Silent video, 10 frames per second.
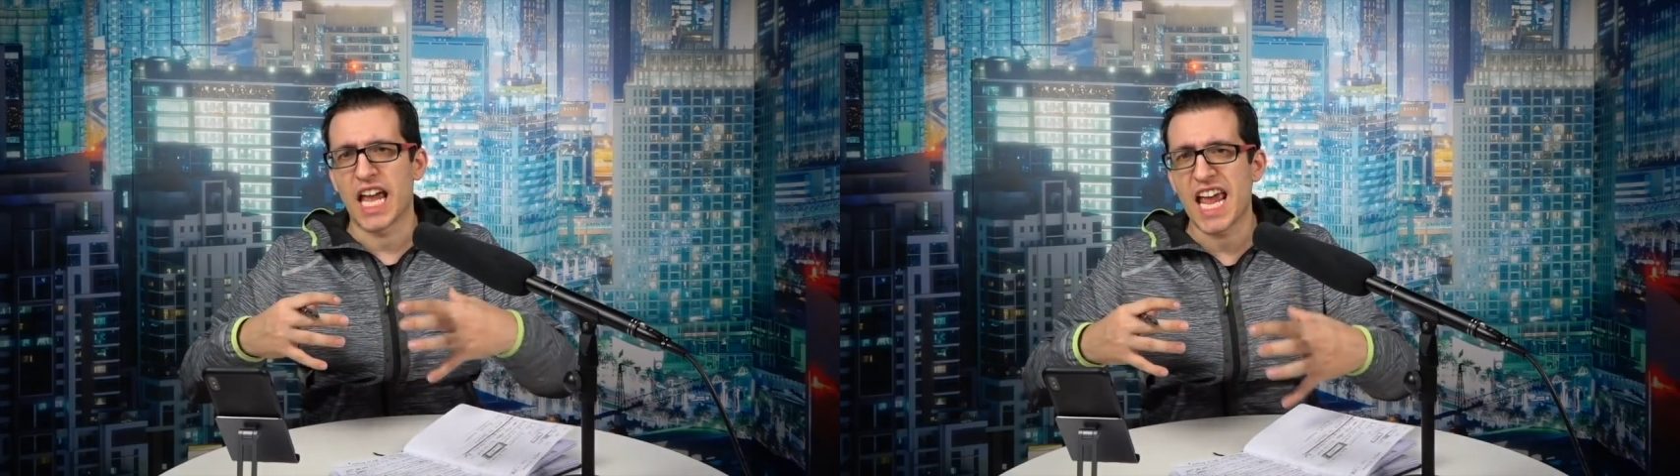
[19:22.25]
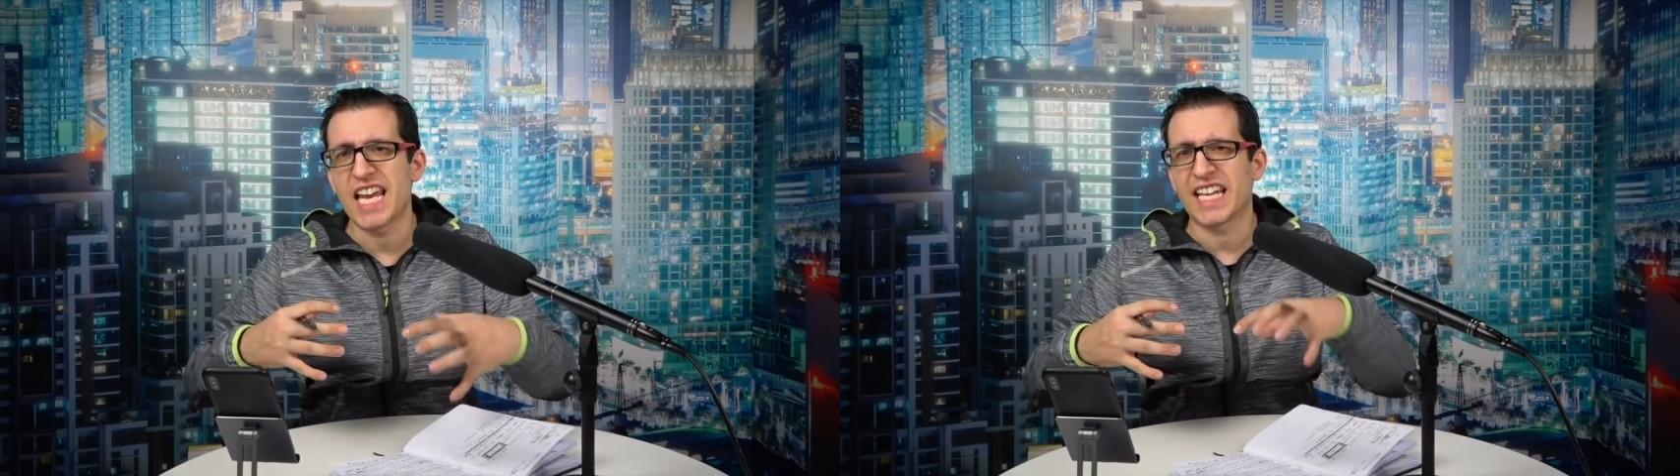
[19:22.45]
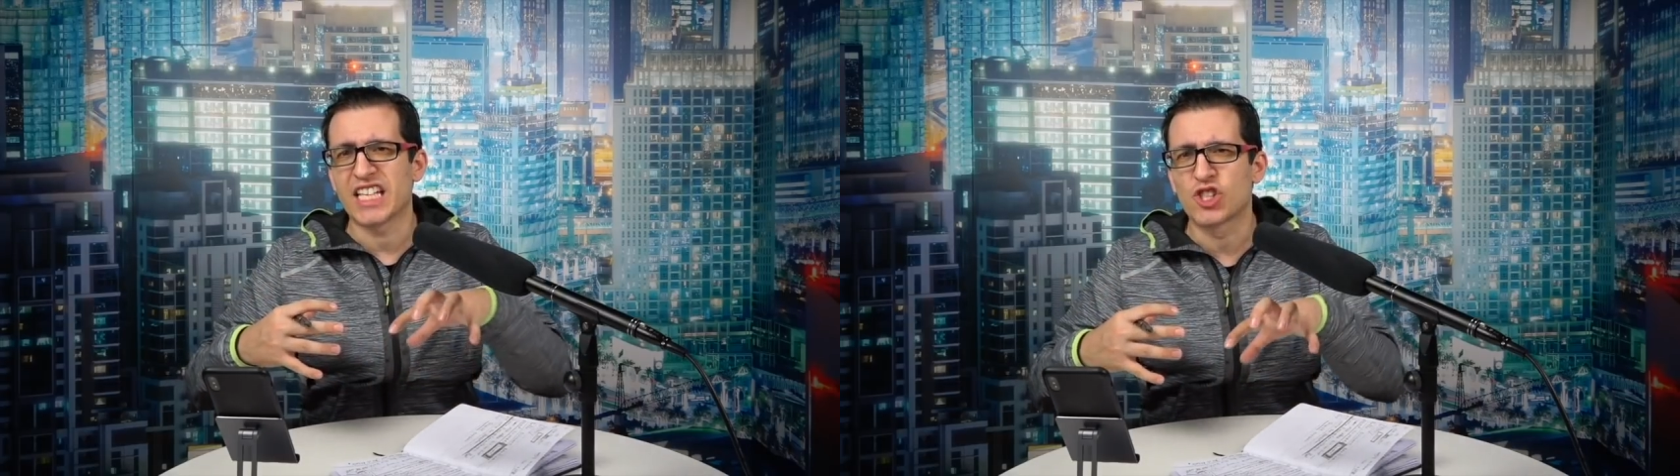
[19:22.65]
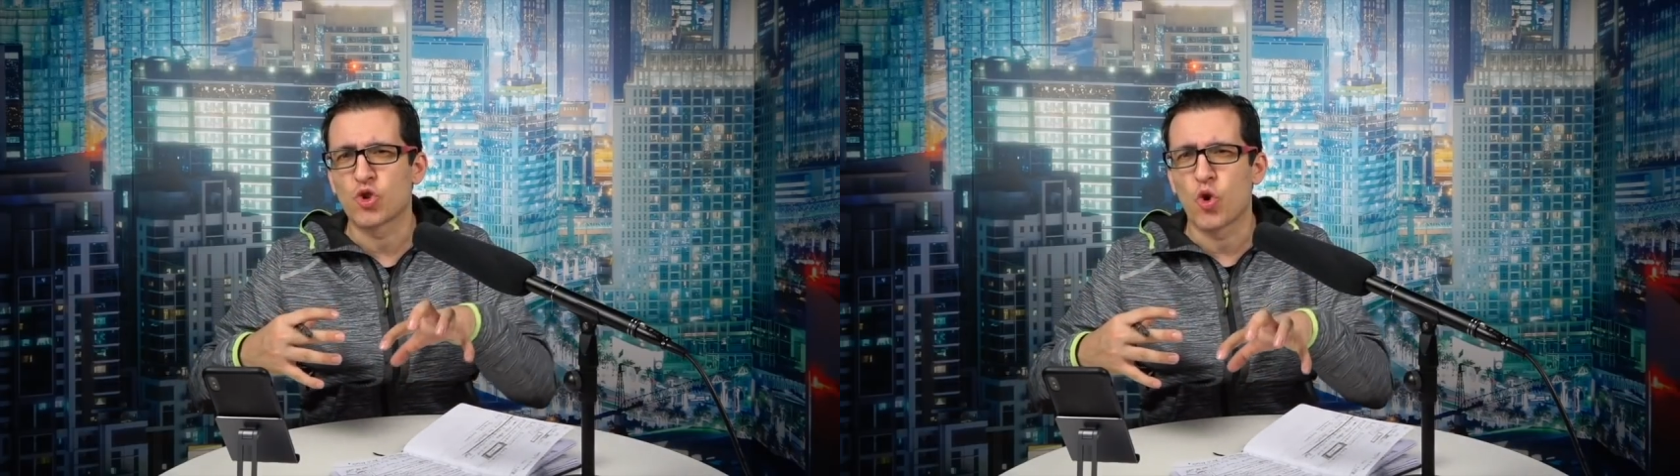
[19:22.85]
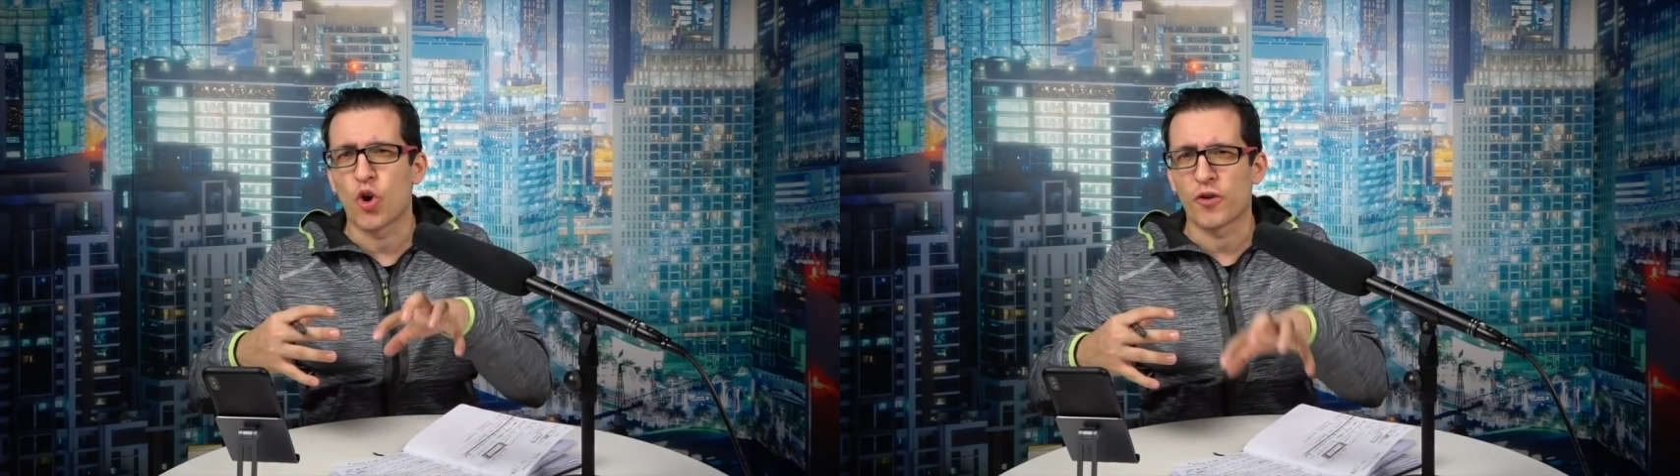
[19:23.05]
and its
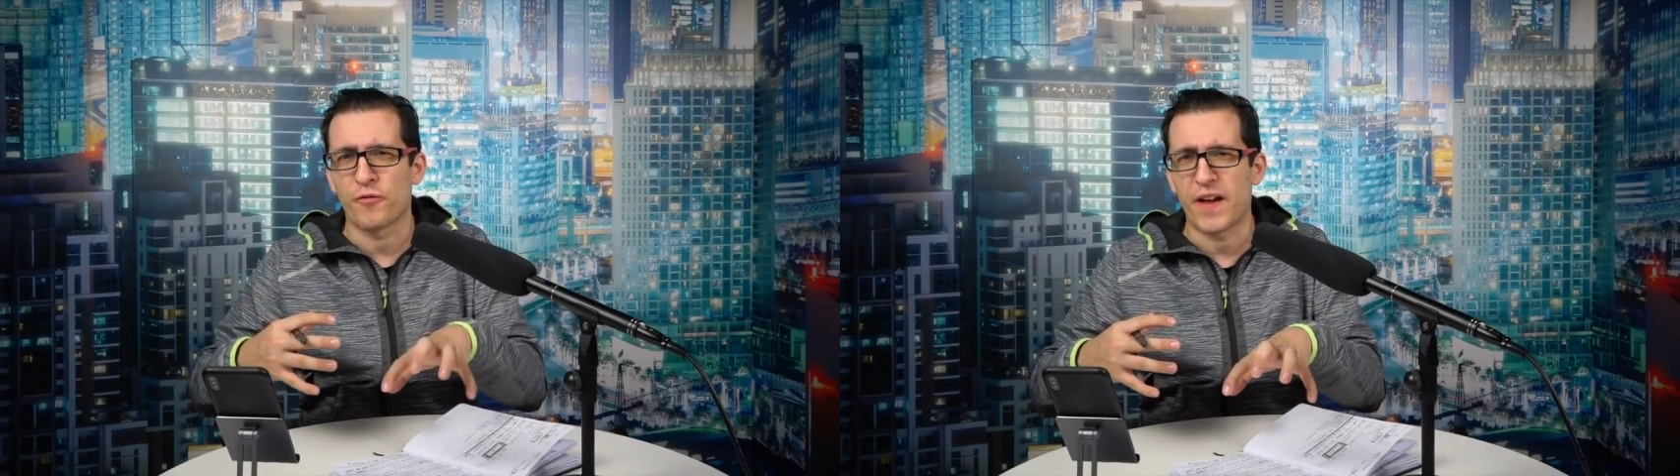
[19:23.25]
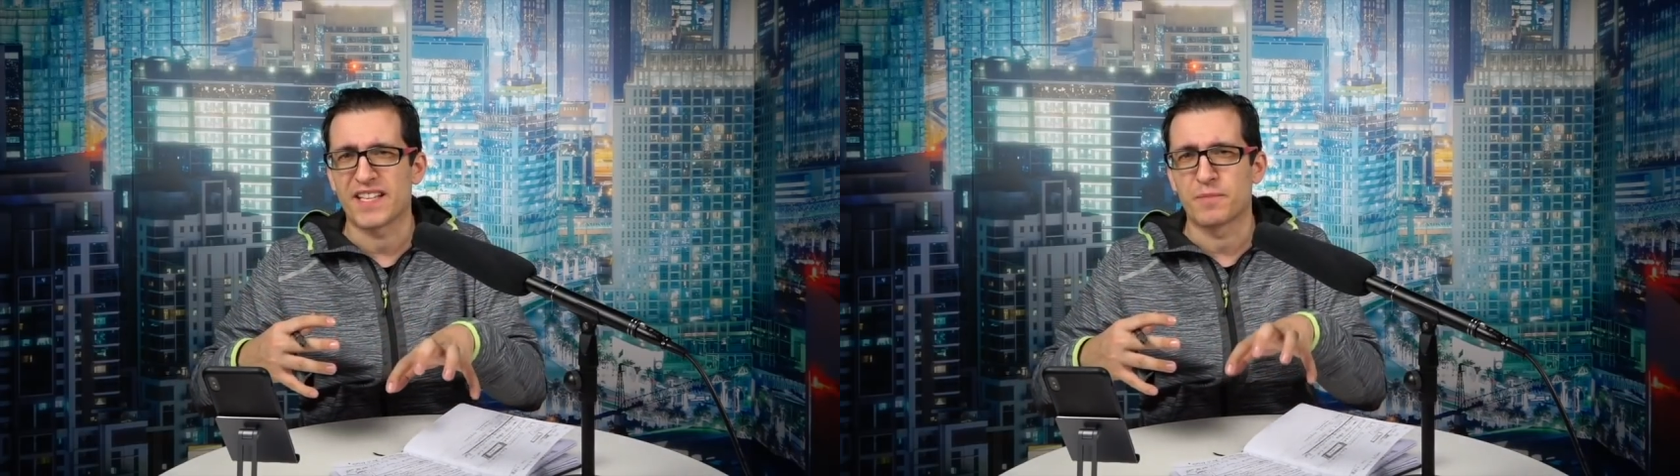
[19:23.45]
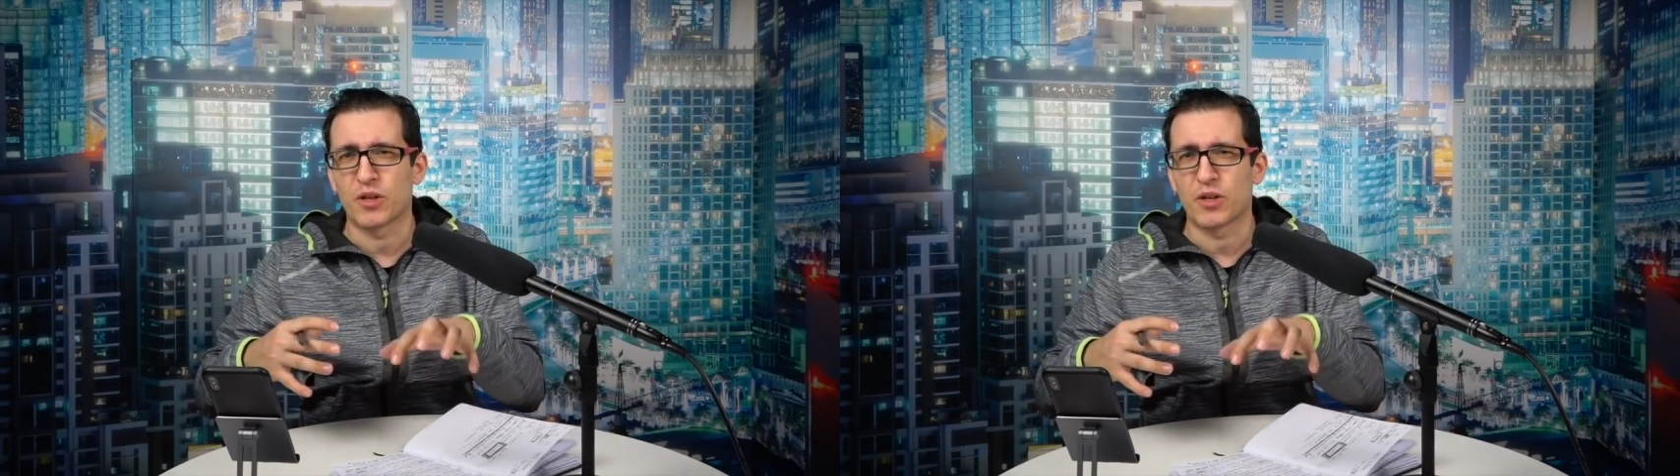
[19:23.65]
core fans.